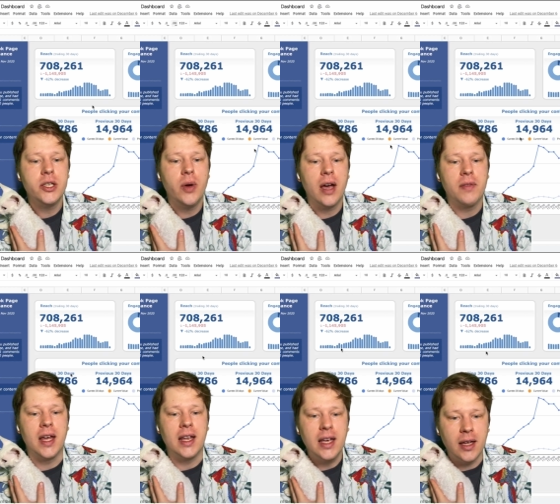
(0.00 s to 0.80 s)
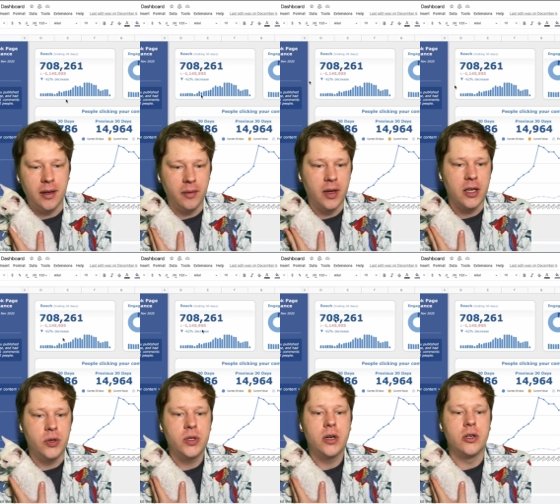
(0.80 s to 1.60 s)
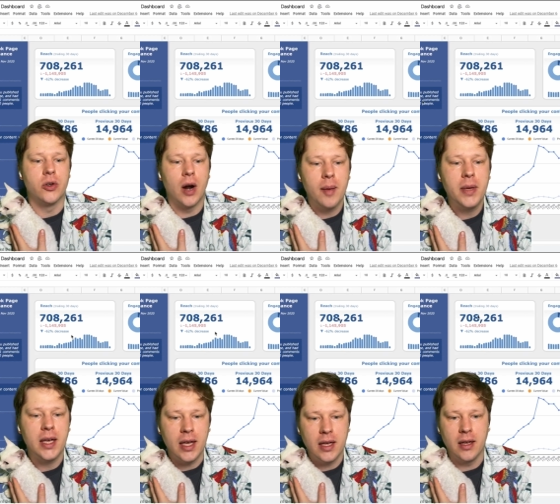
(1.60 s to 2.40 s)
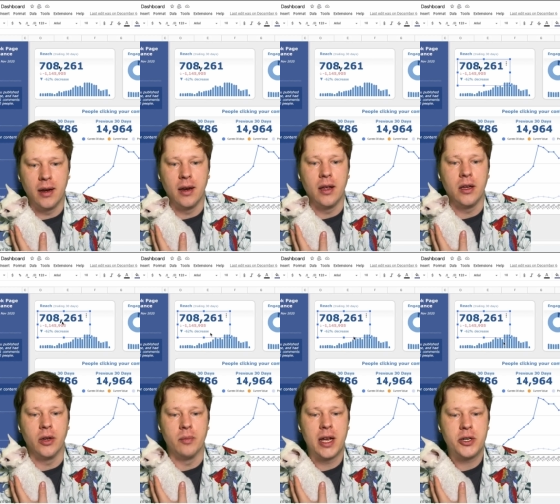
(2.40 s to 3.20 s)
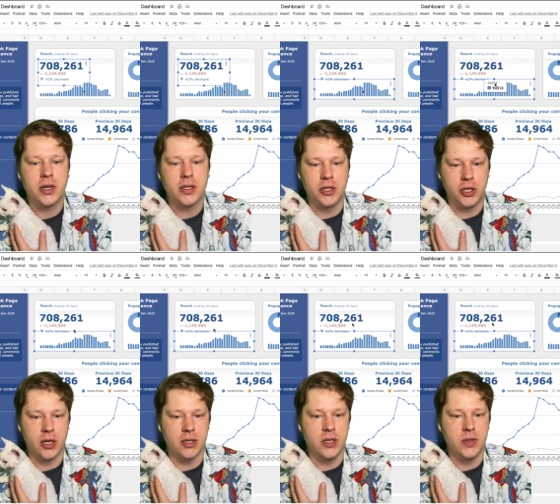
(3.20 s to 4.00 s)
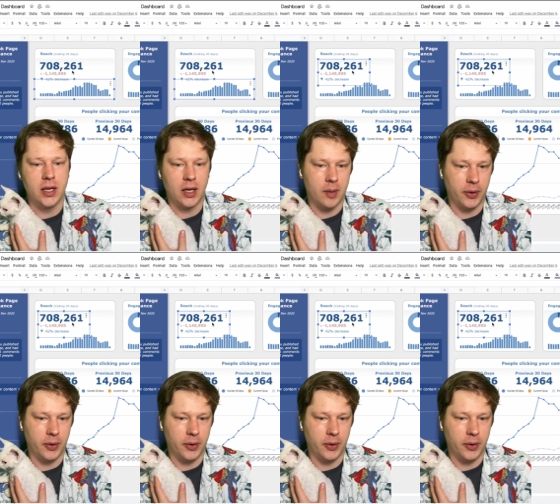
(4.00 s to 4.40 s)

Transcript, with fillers: you have that in, you start dropping in your metrics and charts using a couple